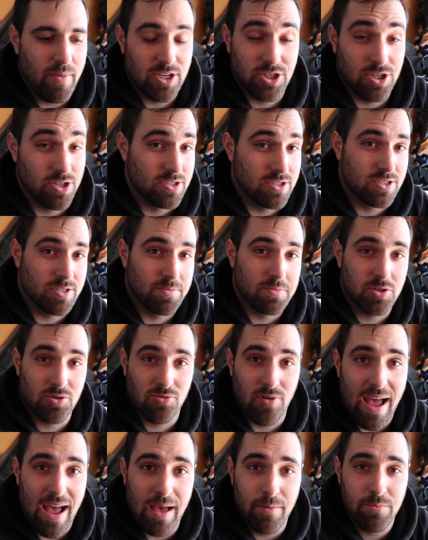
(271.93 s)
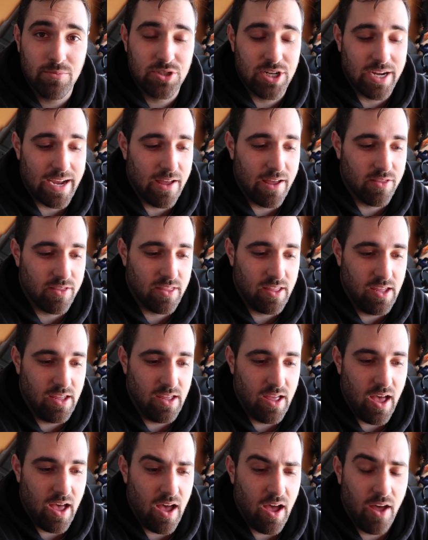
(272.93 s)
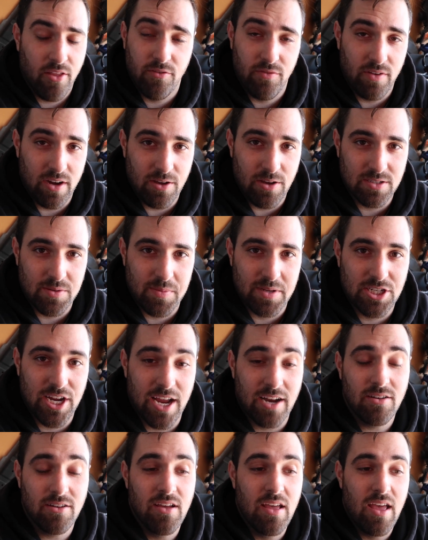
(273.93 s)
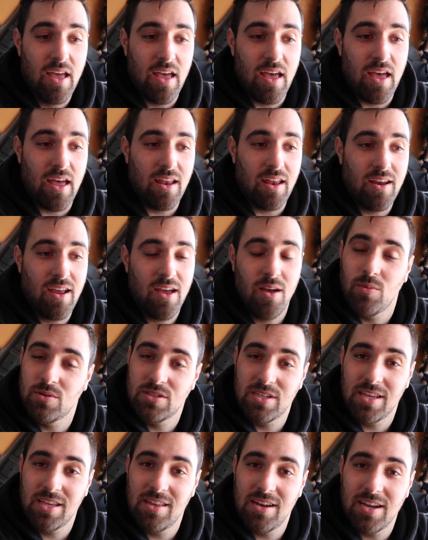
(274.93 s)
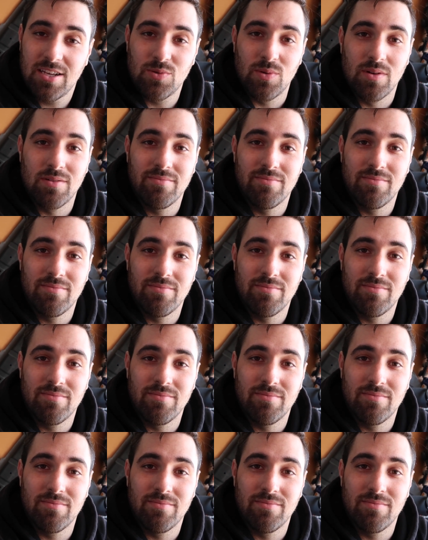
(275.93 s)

make sure to subscribe, check out the uh, other videos on my channel, and uh, we'll see you in the next